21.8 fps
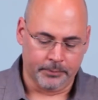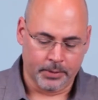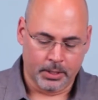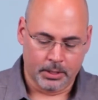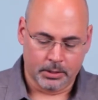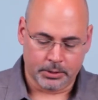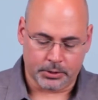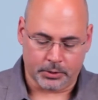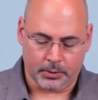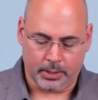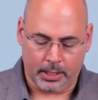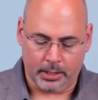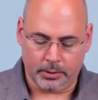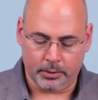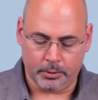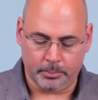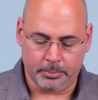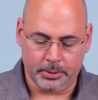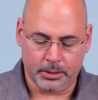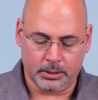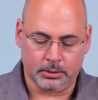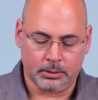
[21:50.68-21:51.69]
So the
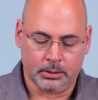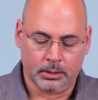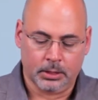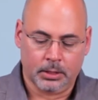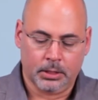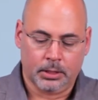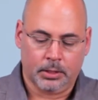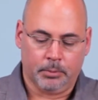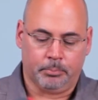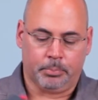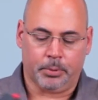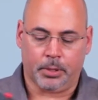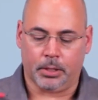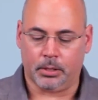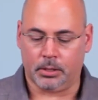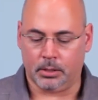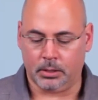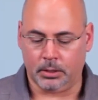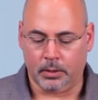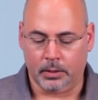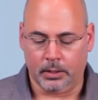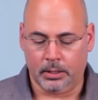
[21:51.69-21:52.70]
100mm
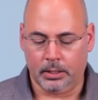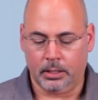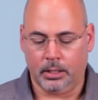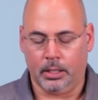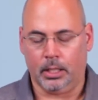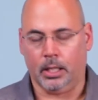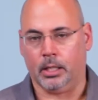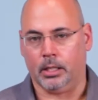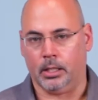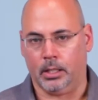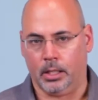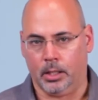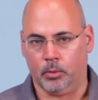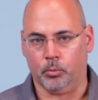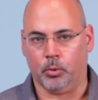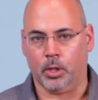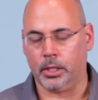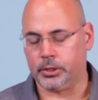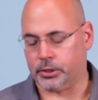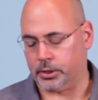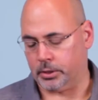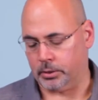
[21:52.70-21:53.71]
ball and
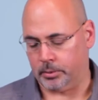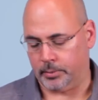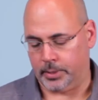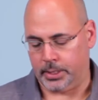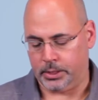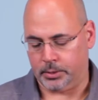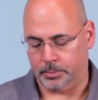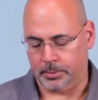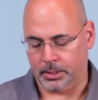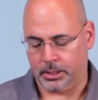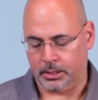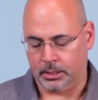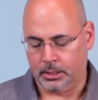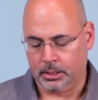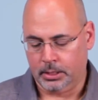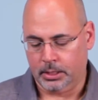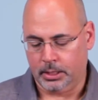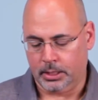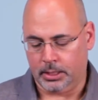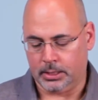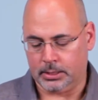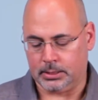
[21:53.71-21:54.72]
washer arrangement
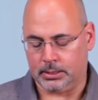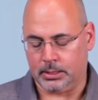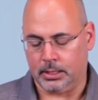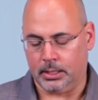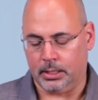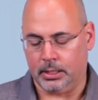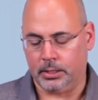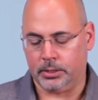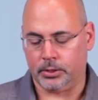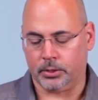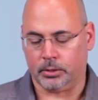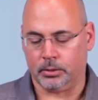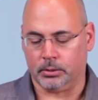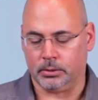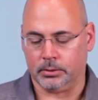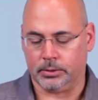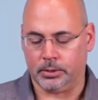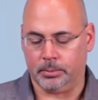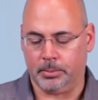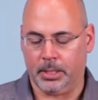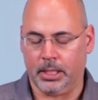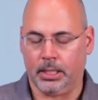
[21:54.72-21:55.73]
is integral
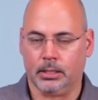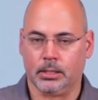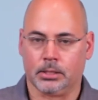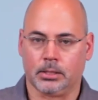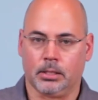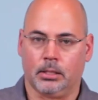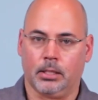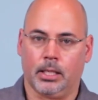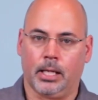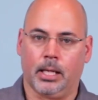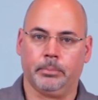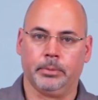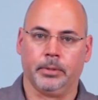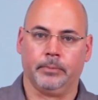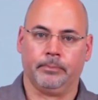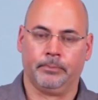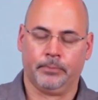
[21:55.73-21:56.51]
to making this all happen.